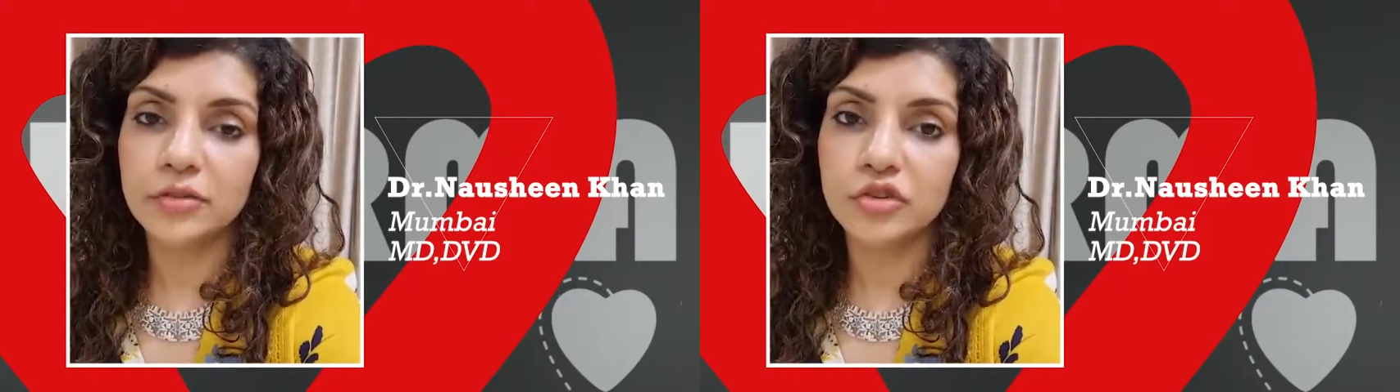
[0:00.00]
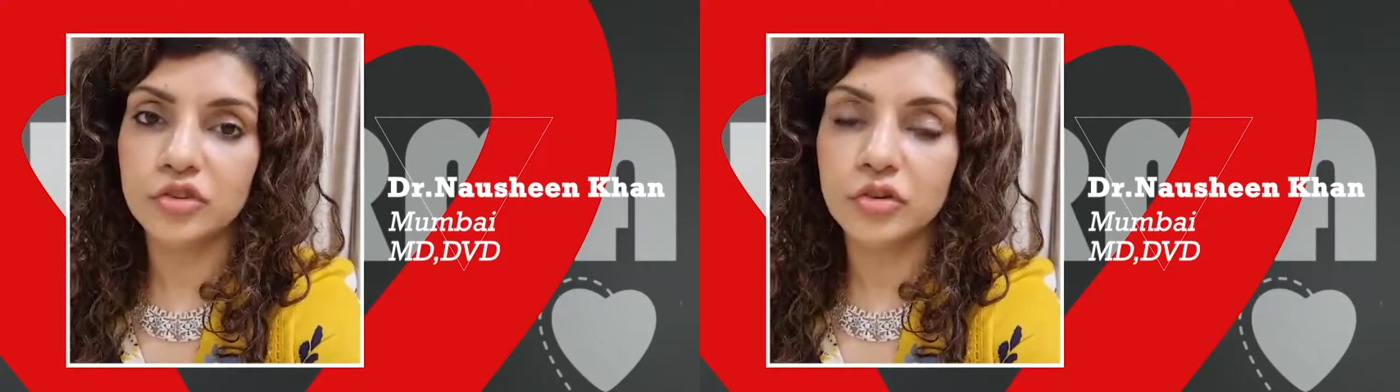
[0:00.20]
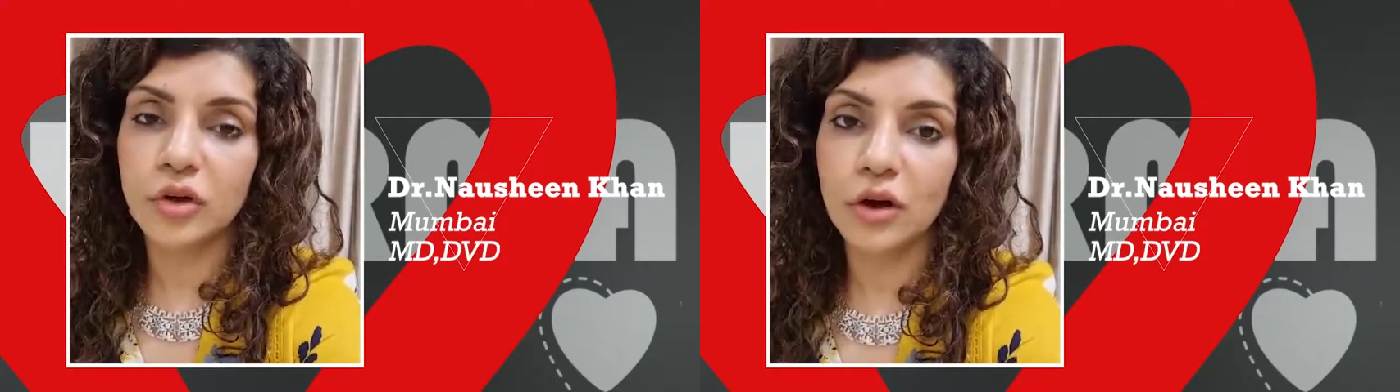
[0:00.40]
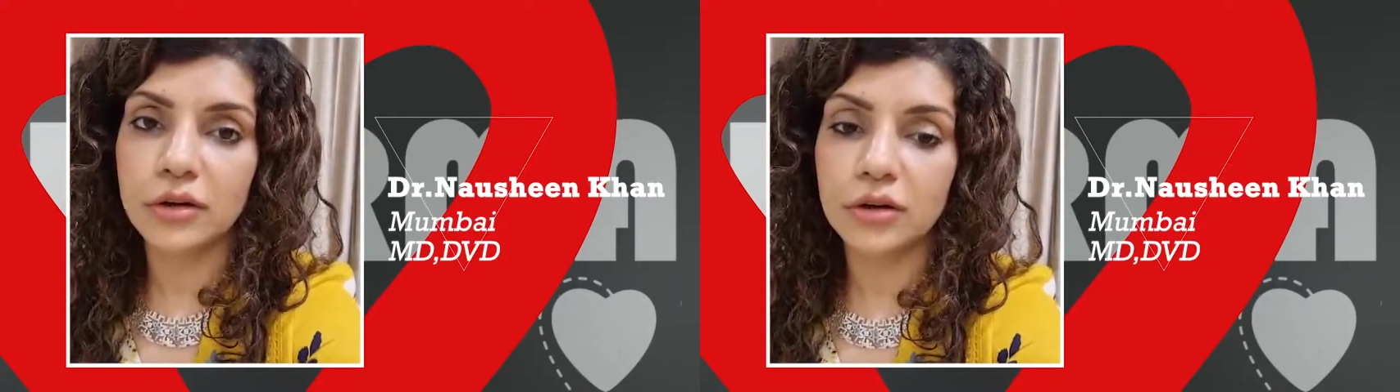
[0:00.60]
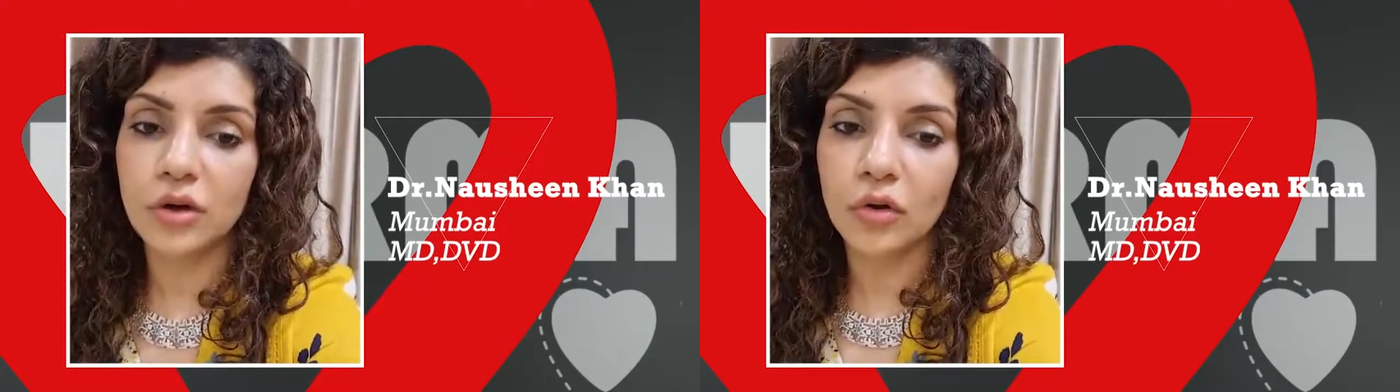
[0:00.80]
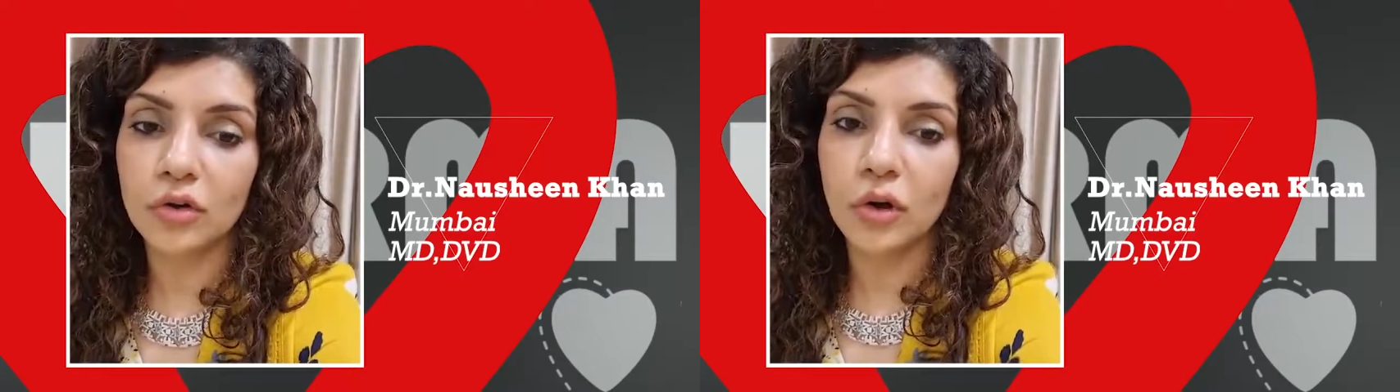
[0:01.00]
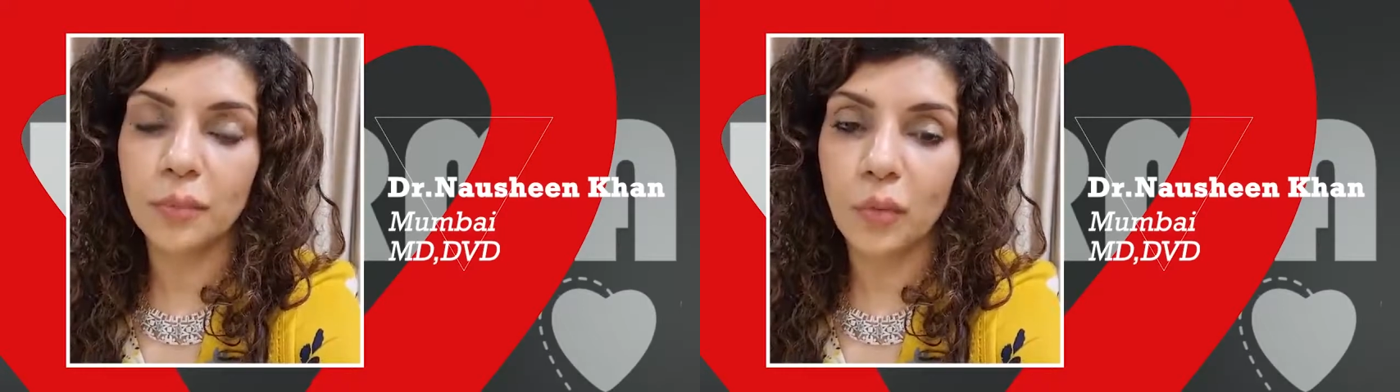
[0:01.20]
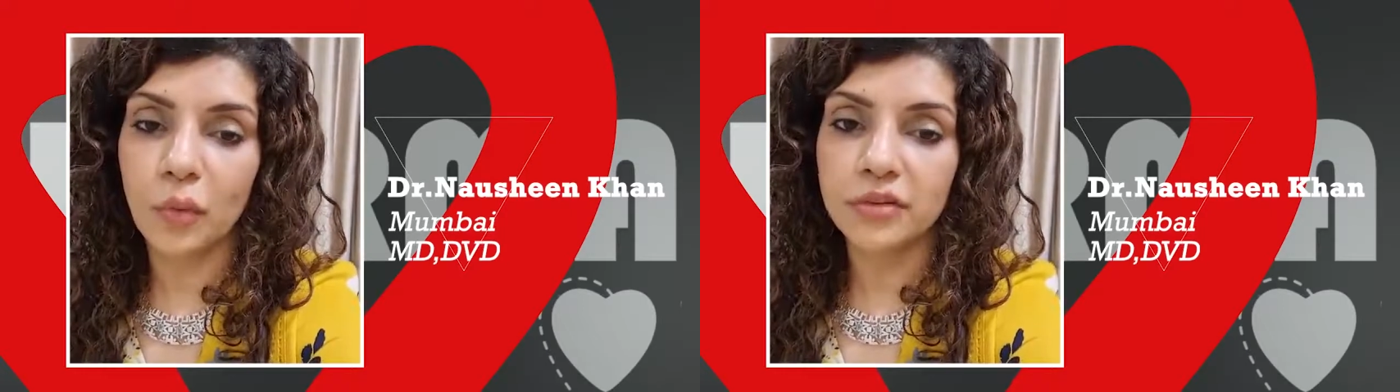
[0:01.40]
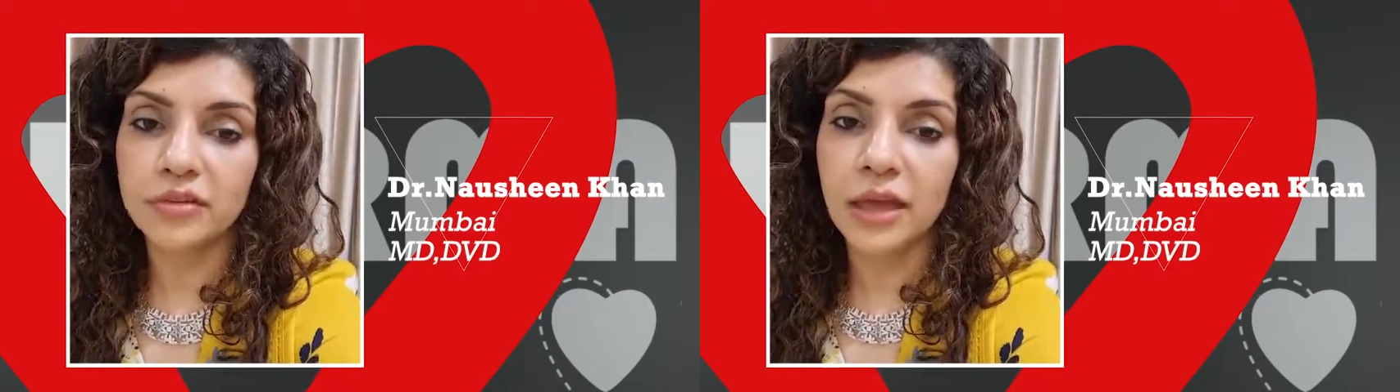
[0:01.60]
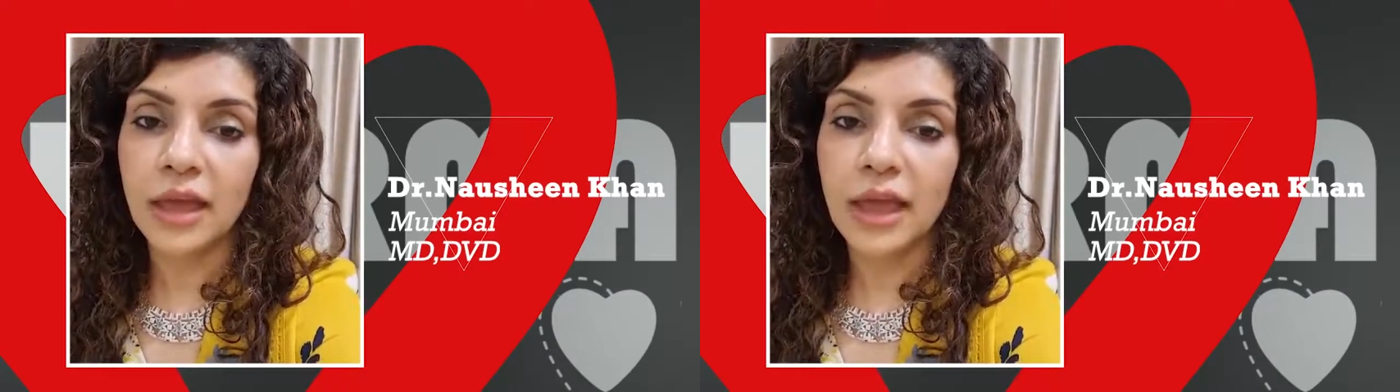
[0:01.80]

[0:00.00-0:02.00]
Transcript: which do not clog your pores.